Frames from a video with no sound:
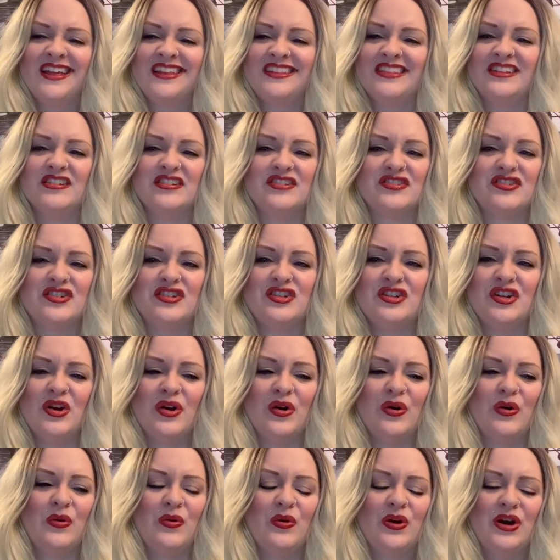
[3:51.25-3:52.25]
There's
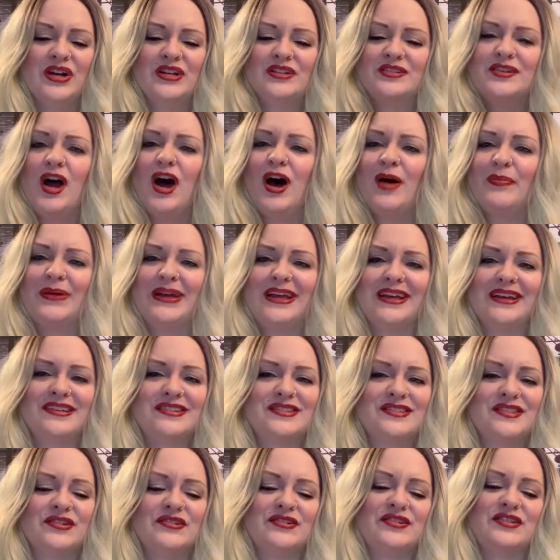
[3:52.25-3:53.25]
no
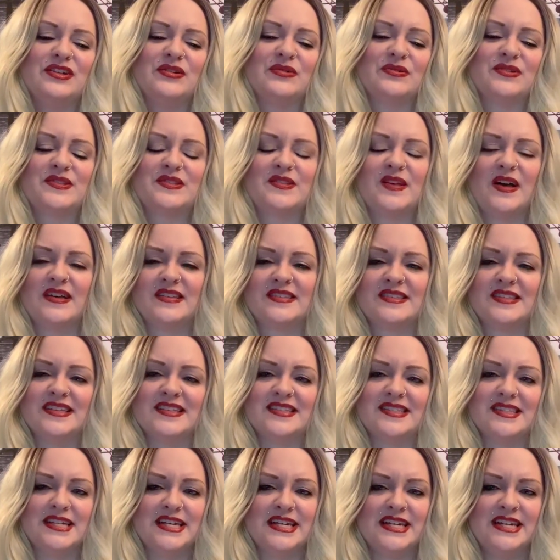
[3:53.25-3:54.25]
toppings, there's no
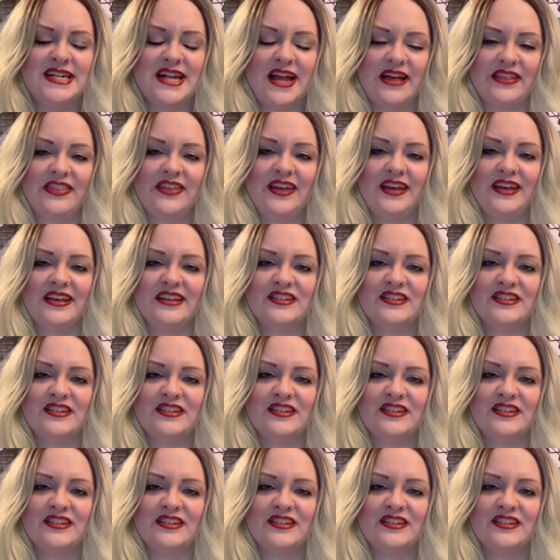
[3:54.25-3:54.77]
sauces, nothing.